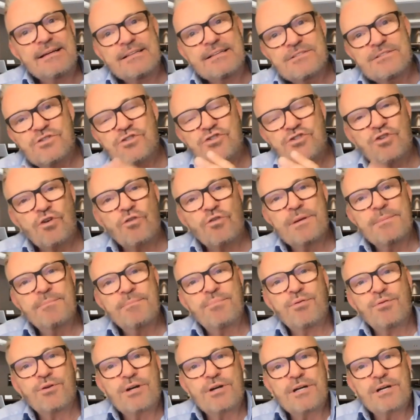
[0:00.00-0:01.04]
so
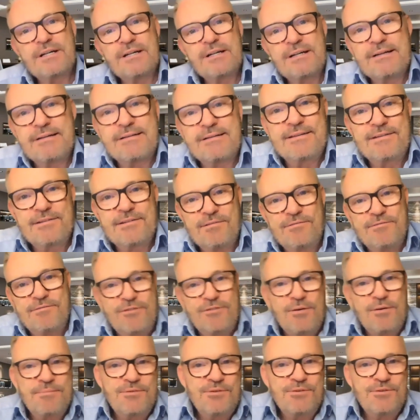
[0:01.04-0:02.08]
important
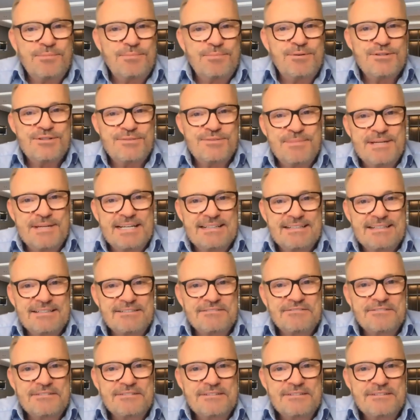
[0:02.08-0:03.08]
from your perspective?